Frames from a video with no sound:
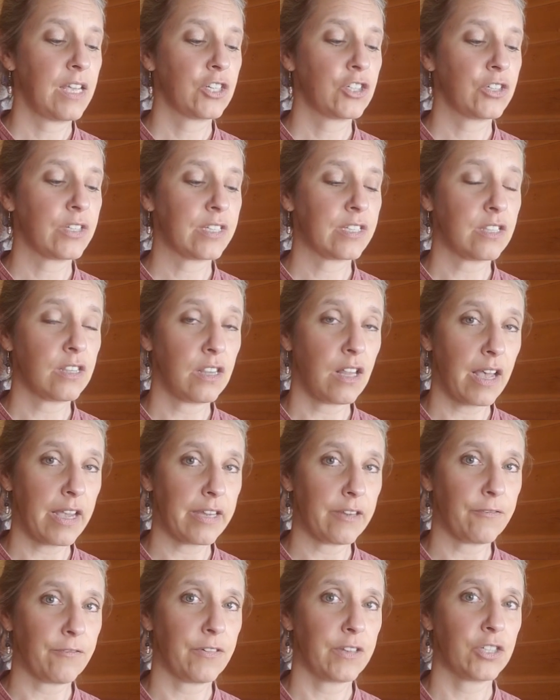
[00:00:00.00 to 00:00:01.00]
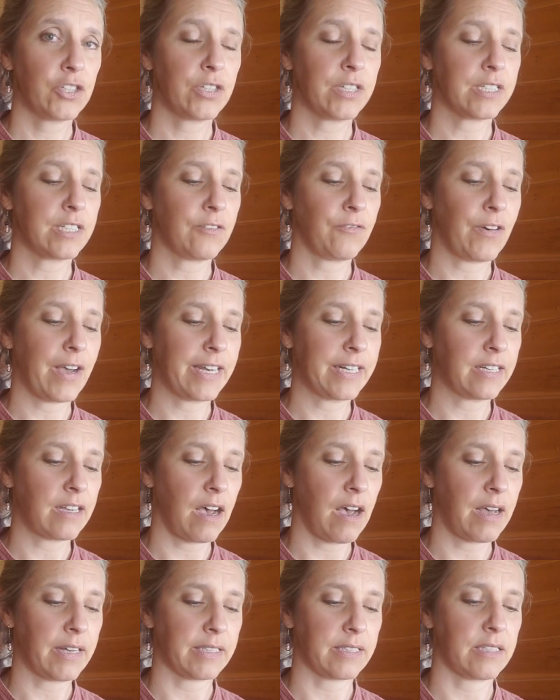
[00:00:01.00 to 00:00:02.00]
She is life. She is divine
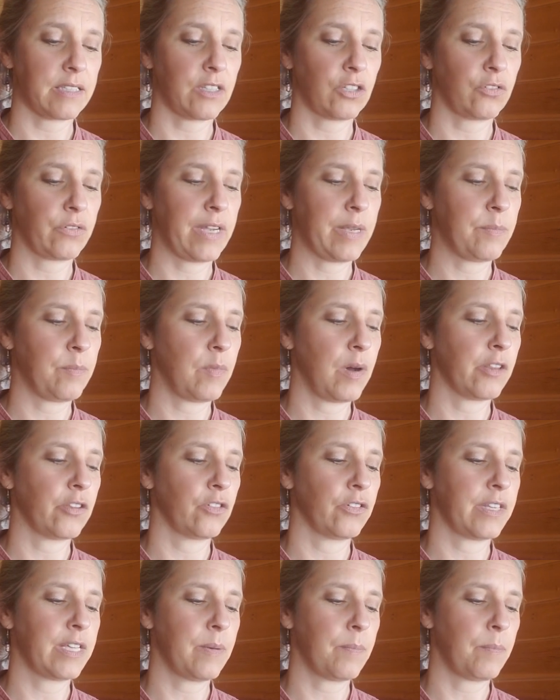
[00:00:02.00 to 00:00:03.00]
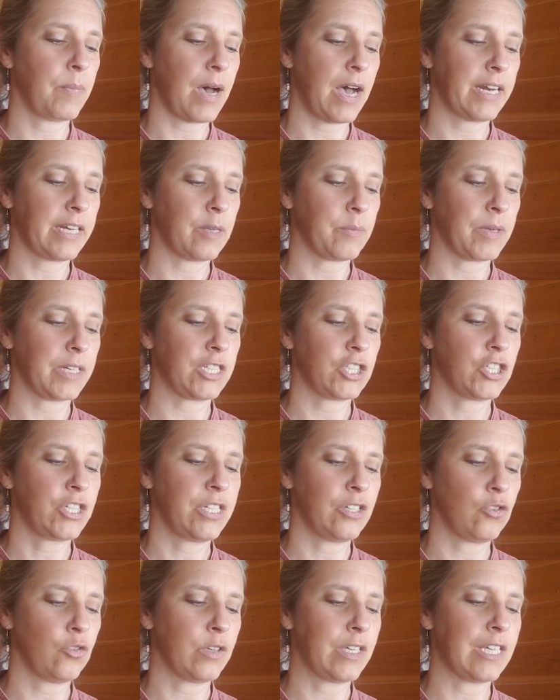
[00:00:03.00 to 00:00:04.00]
goddess, the great mother, the embodiment,
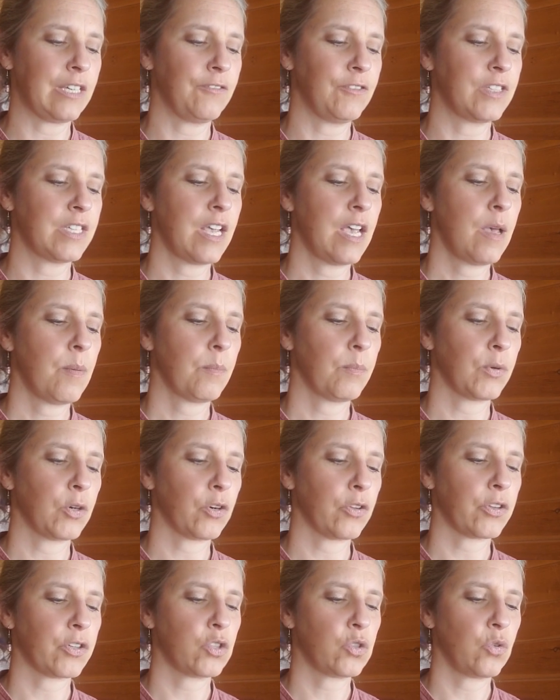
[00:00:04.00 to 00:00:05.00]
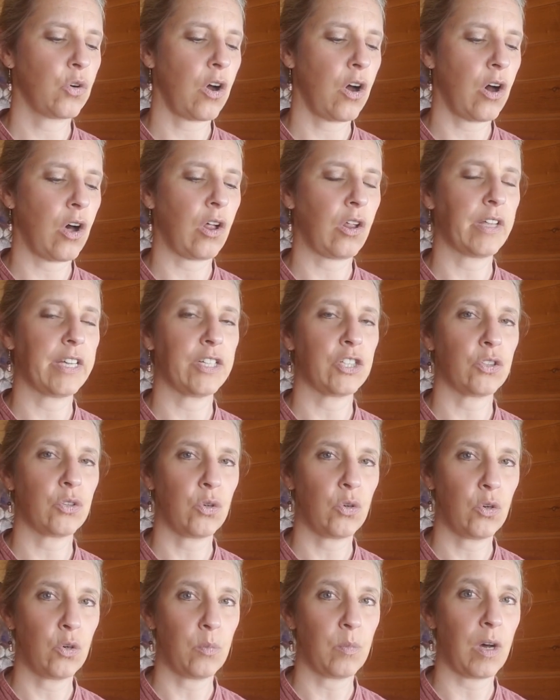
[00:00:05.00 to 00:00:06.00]
she who gives birth to all and
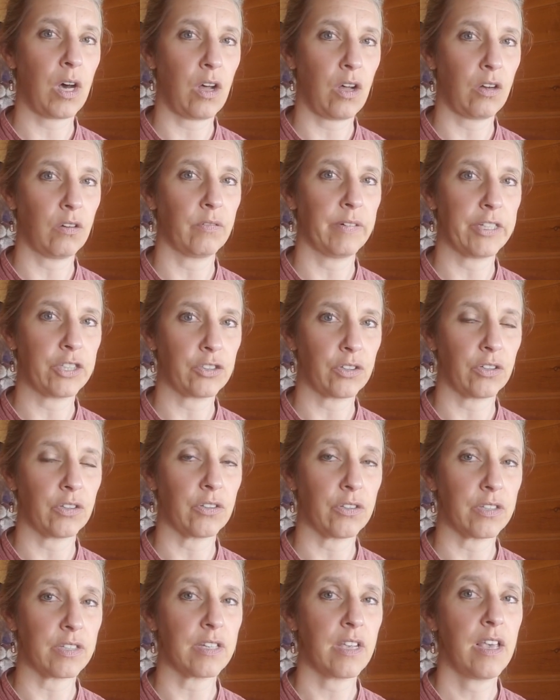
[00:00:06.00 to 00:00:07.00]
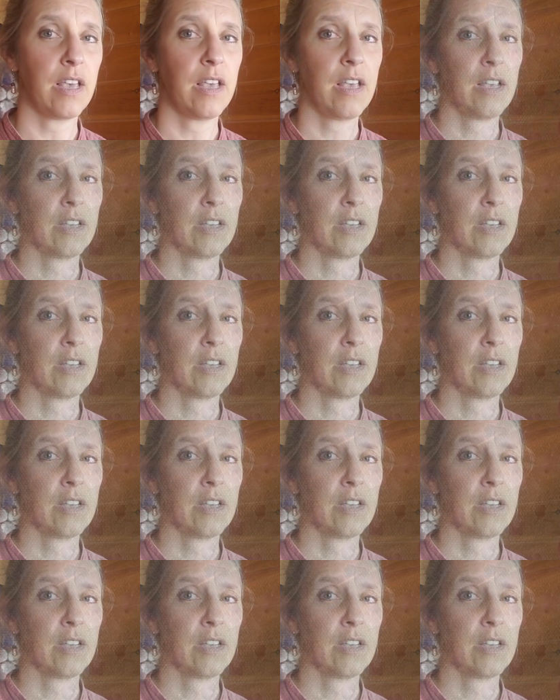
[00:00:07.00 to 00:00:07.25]
to whom all returns.